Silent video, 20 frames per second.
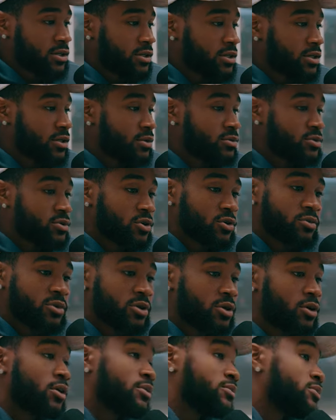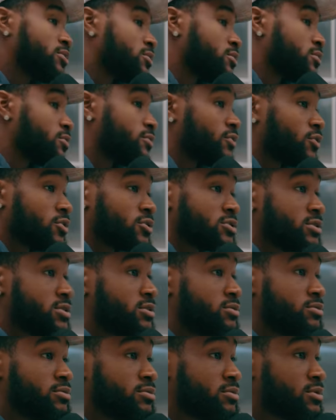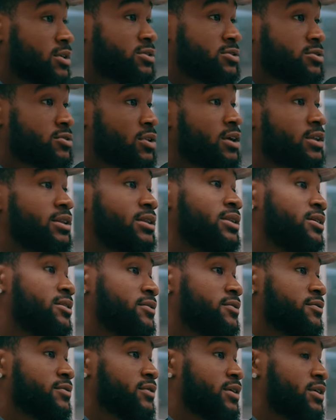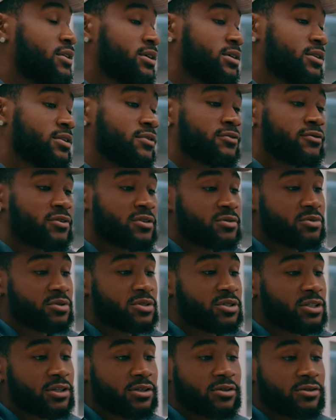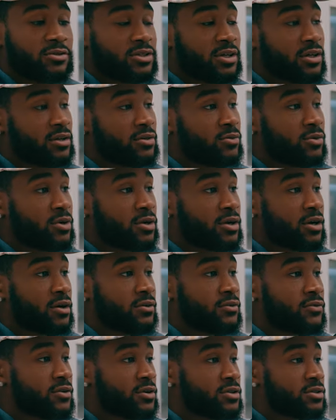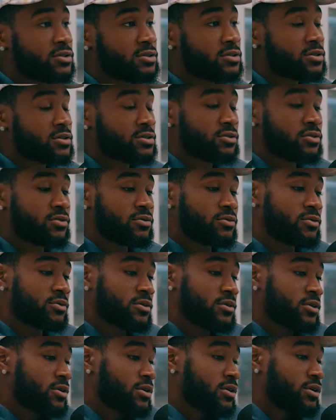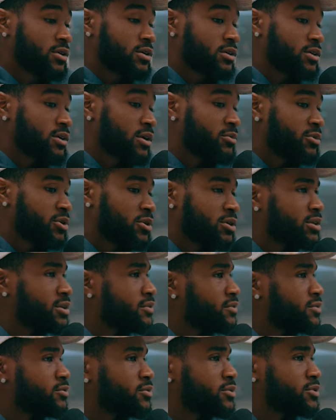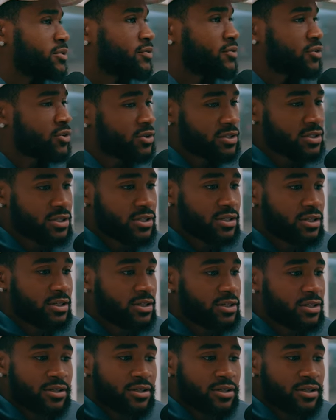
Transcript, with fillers: he told me go up there varsity. They they lift, and then the freshman team goes out and work out first. So I'm in a lifting with the varsity,